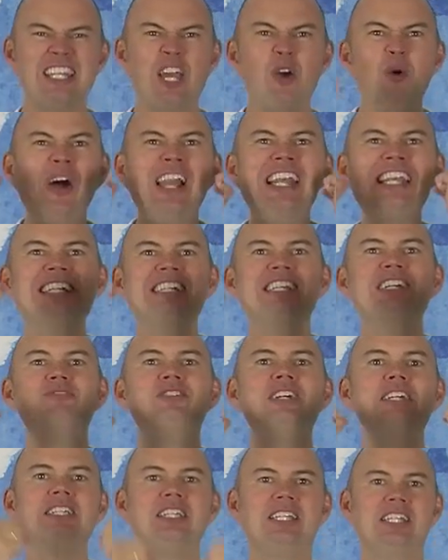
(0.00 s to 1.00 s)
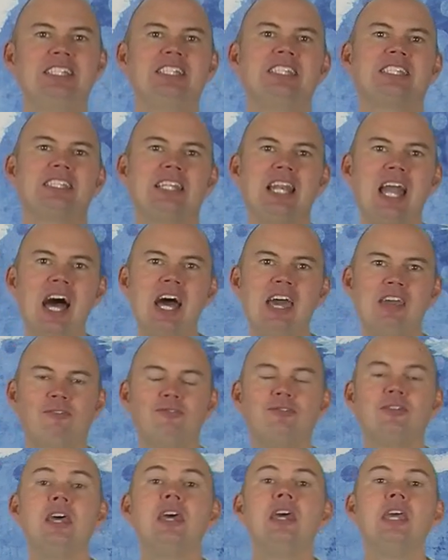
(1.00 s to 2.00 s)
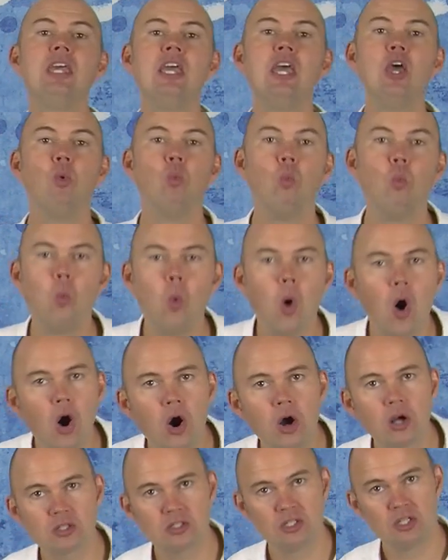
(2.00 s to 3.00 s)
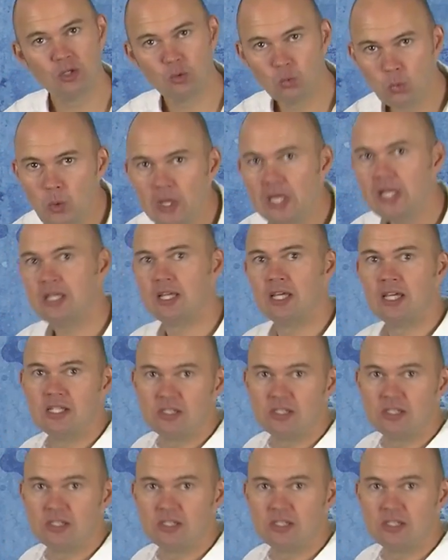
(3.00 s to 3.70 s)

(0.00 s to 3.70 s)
They were living this life. They walked with